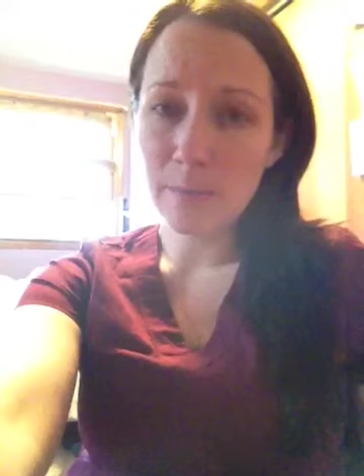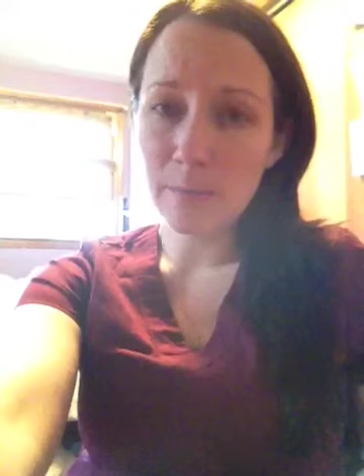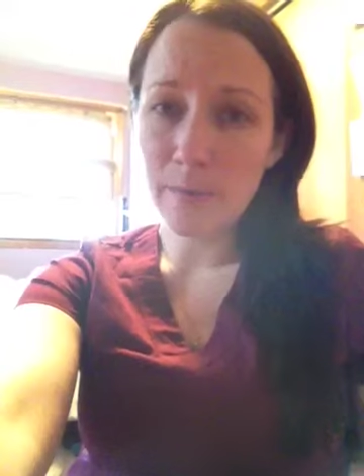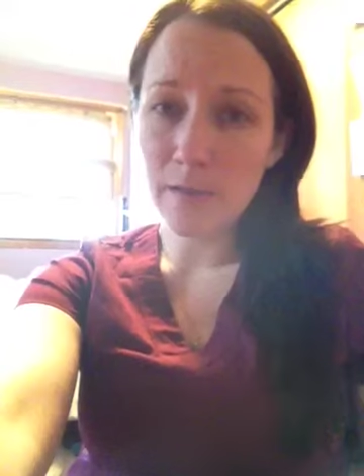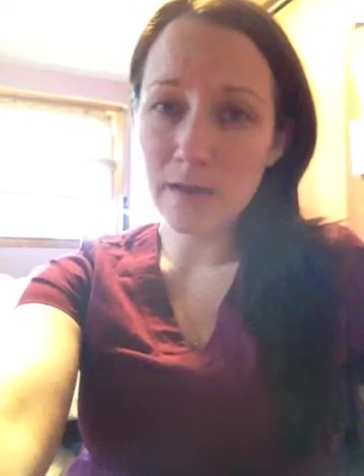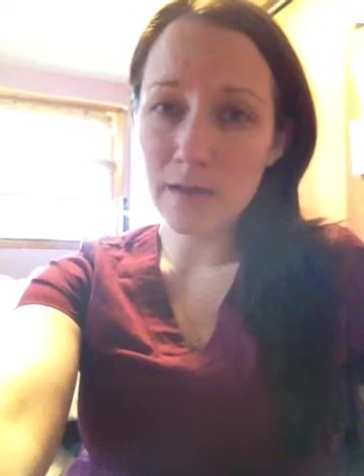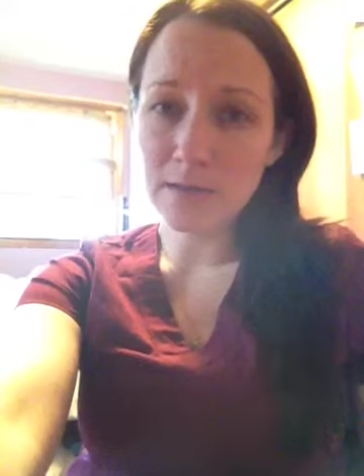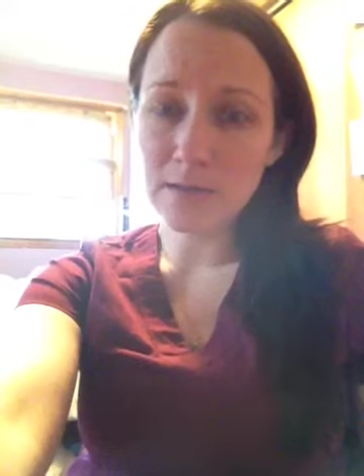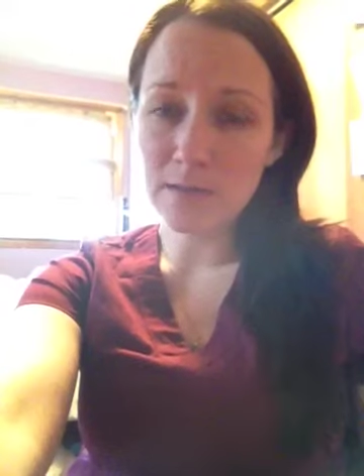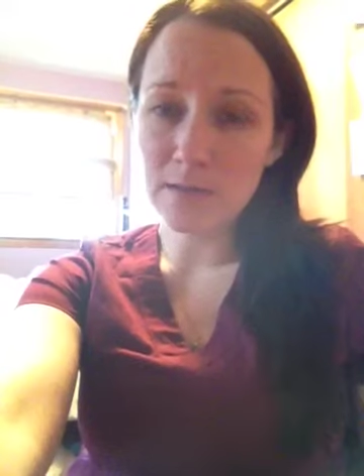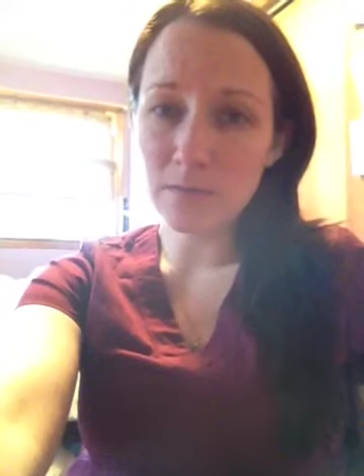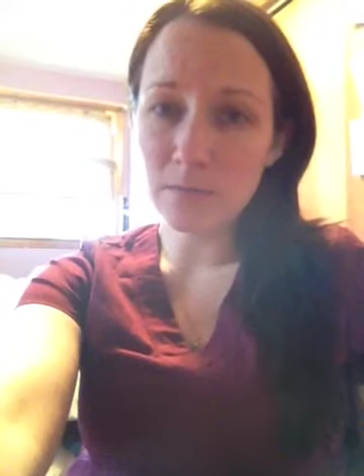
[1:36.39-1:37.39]
But it's
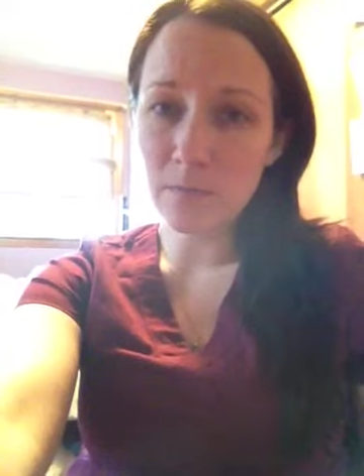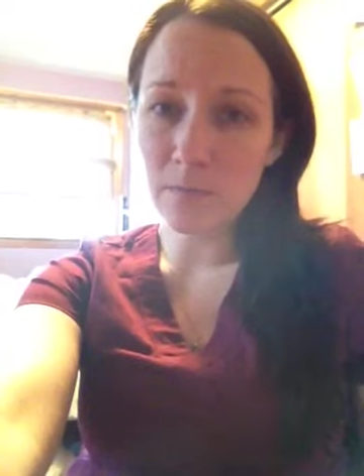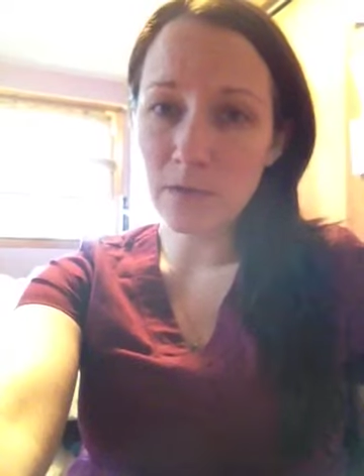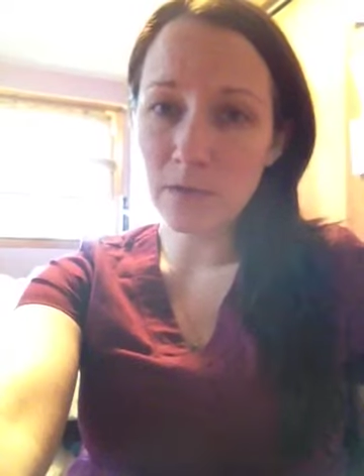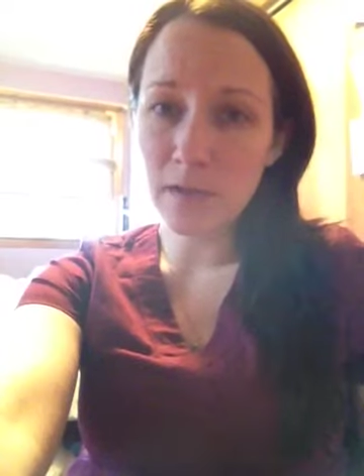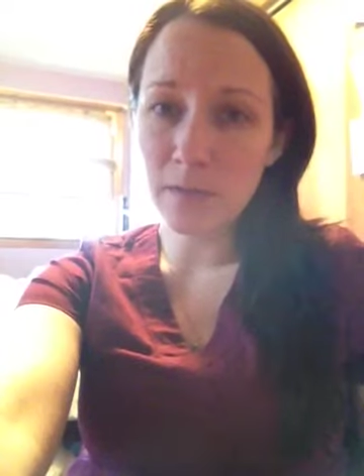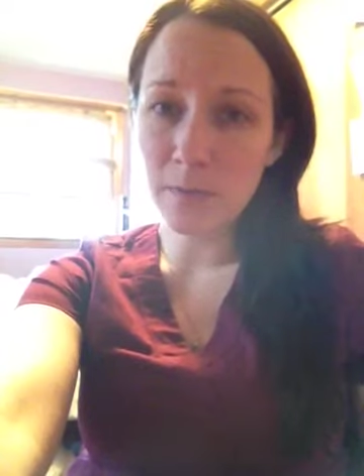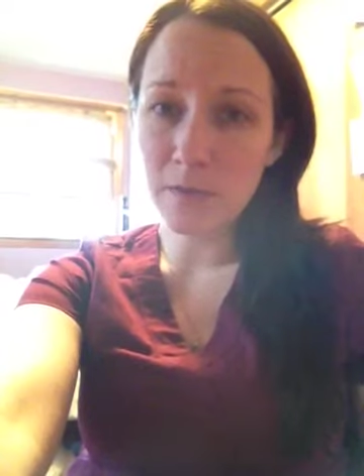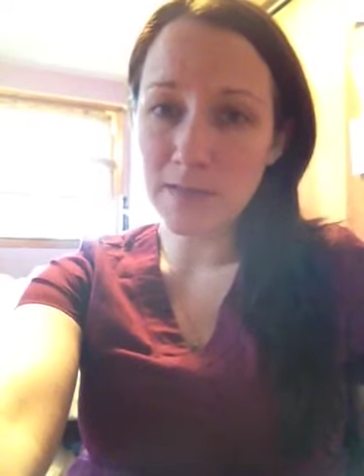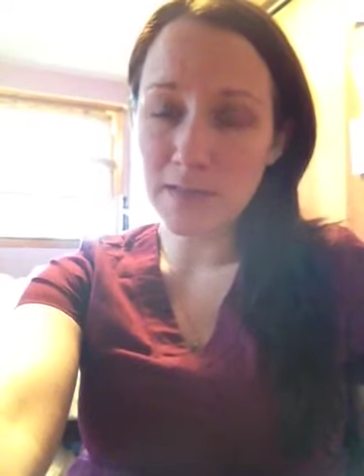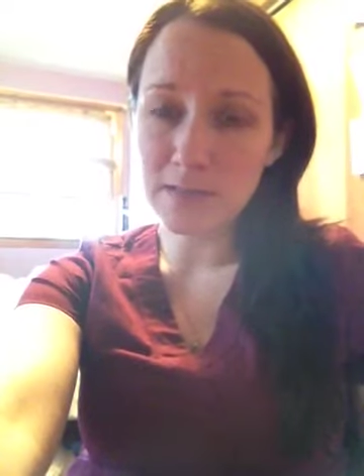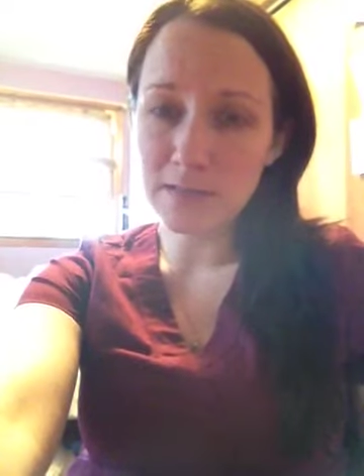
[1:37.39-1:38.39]
also more labor
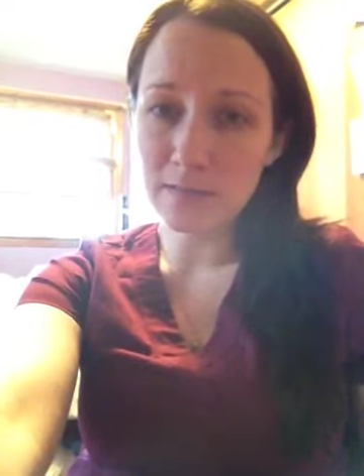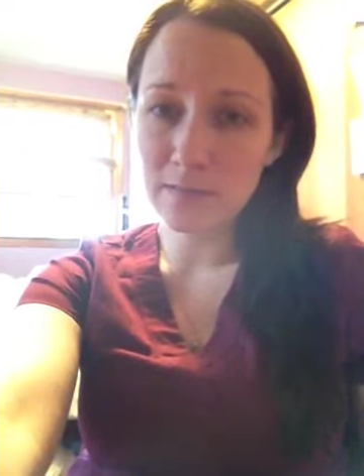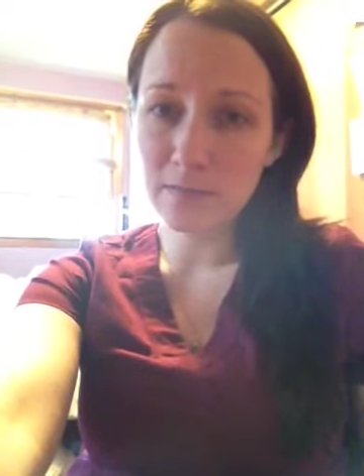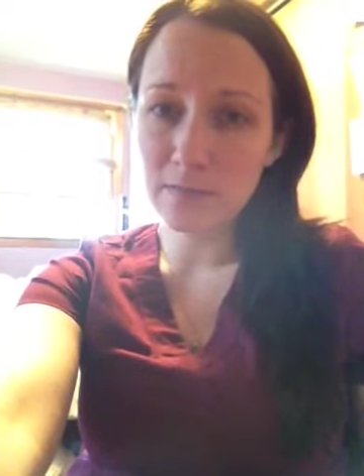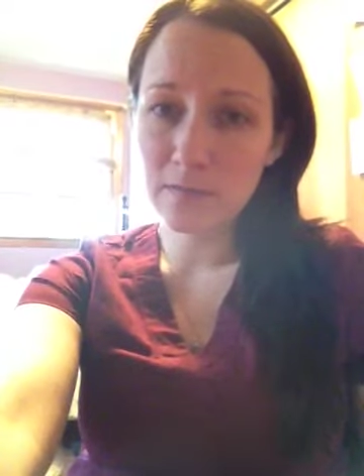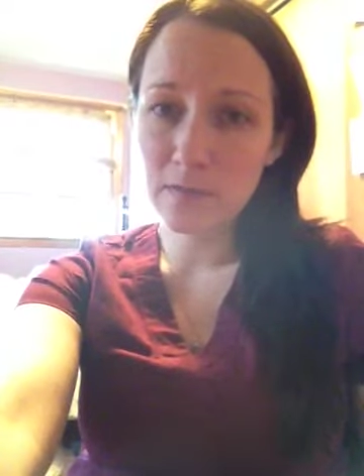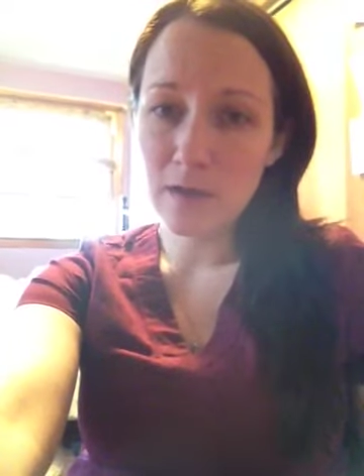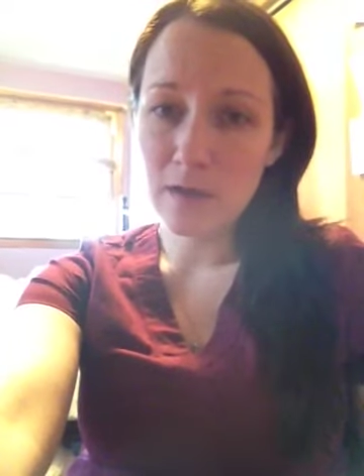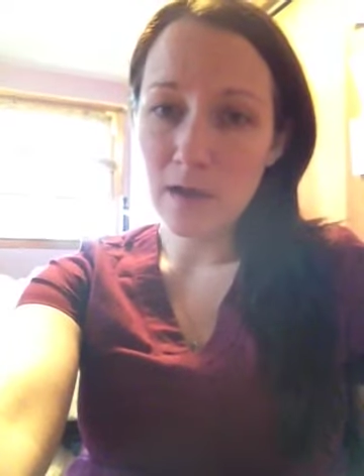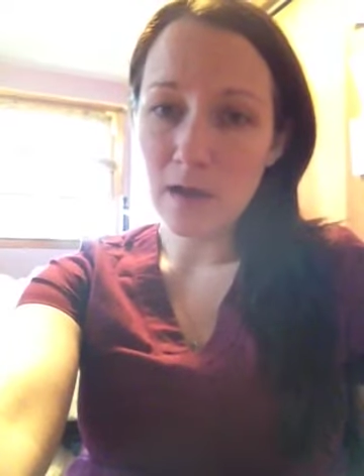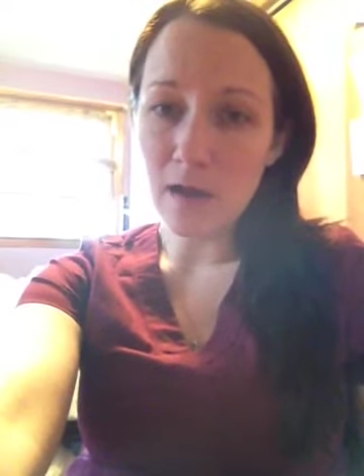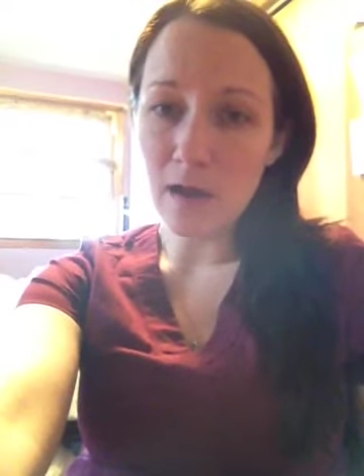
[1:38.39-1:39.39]
intensive,
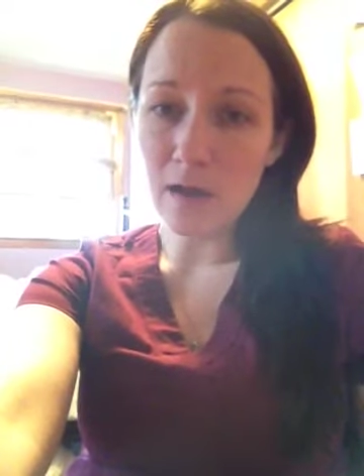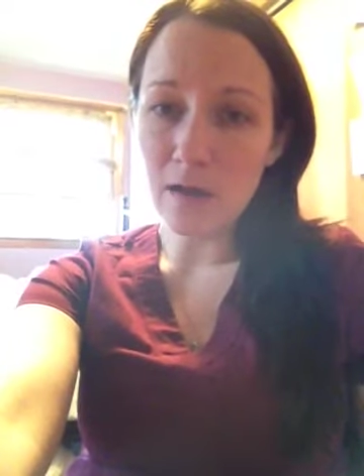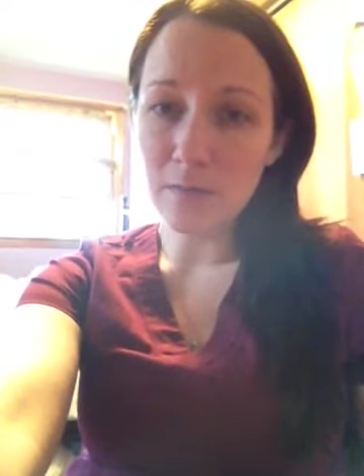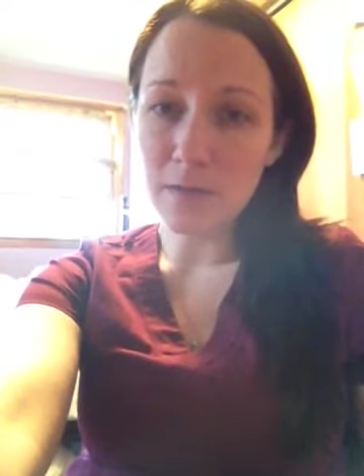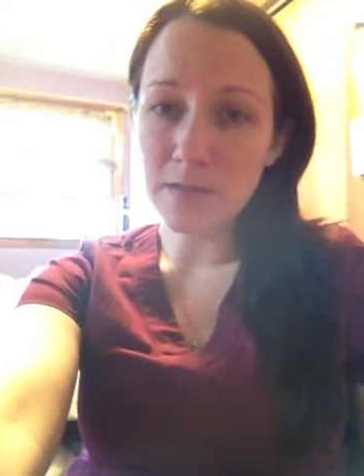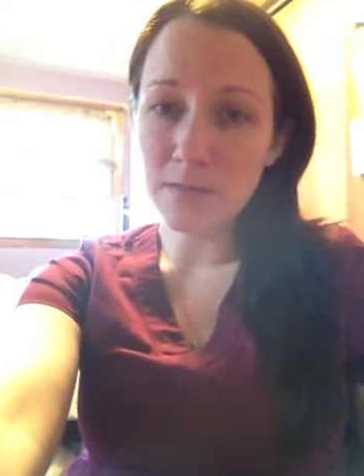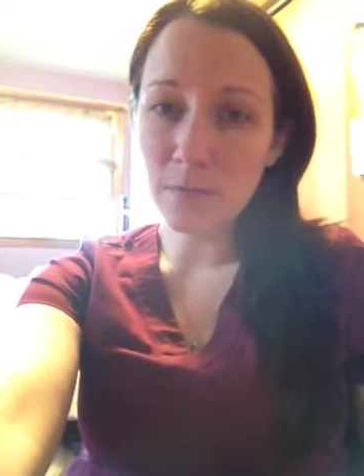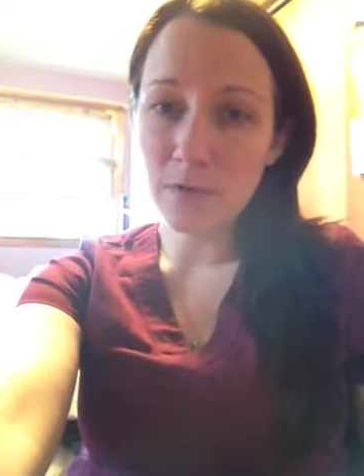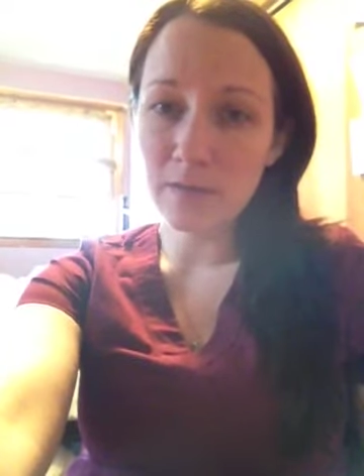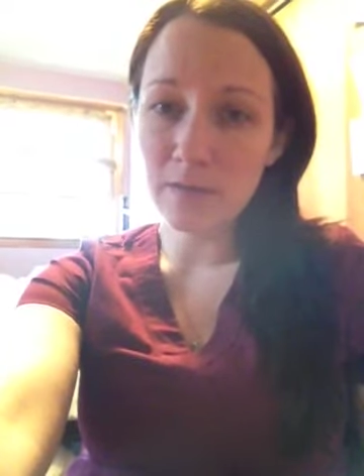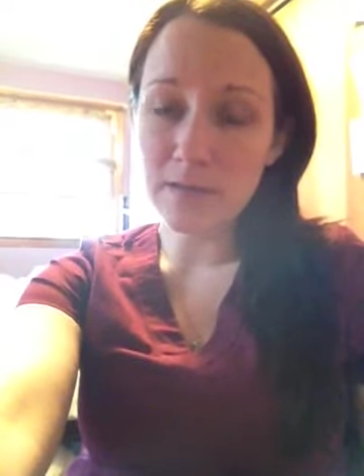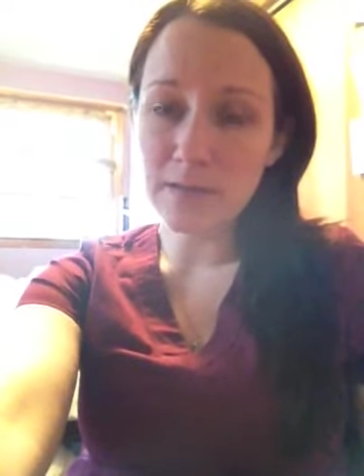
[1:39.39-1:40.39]
and it's more
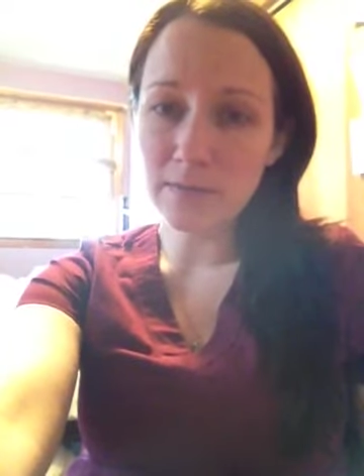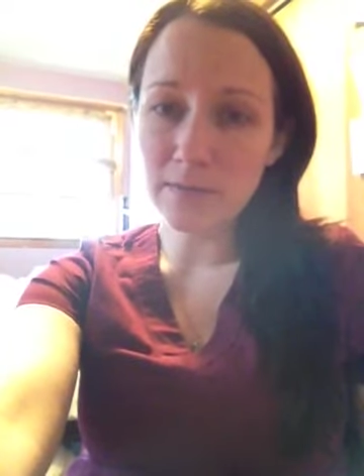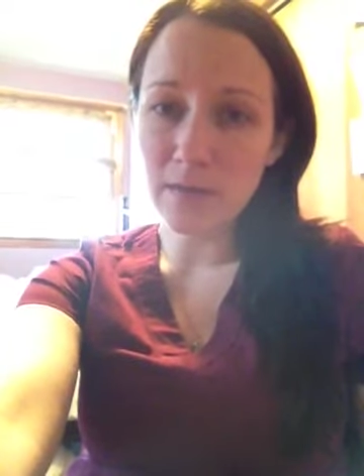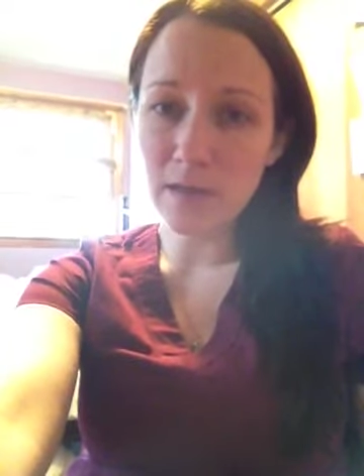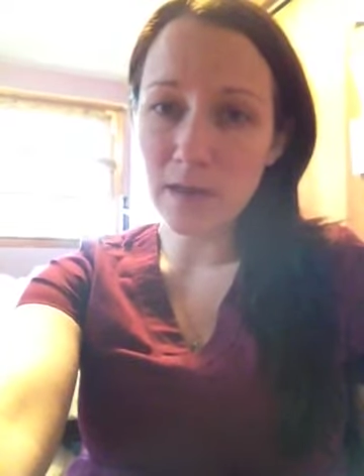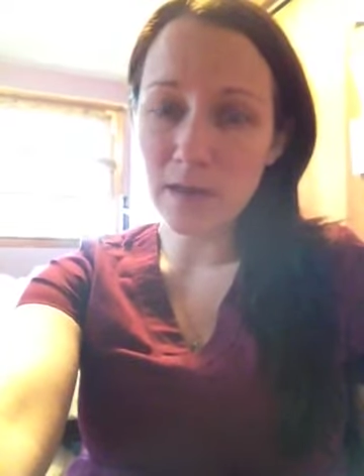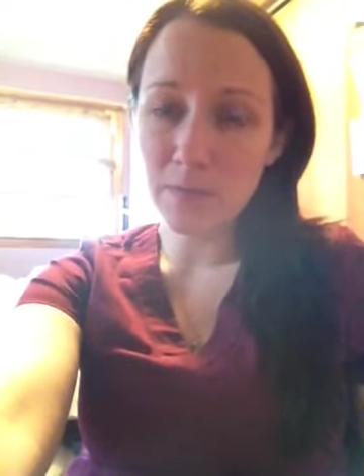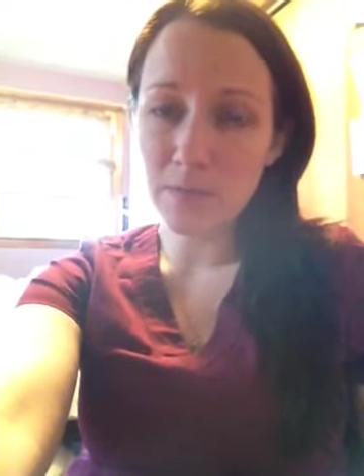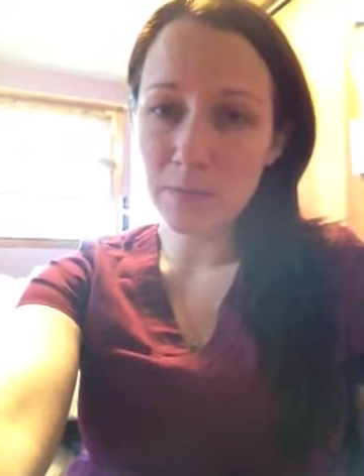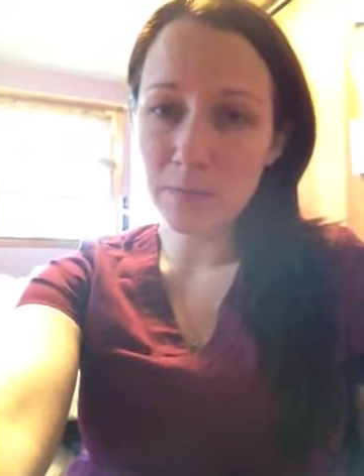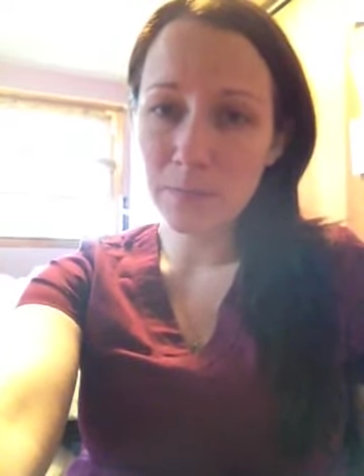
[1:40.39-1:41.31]
invasive for the animal.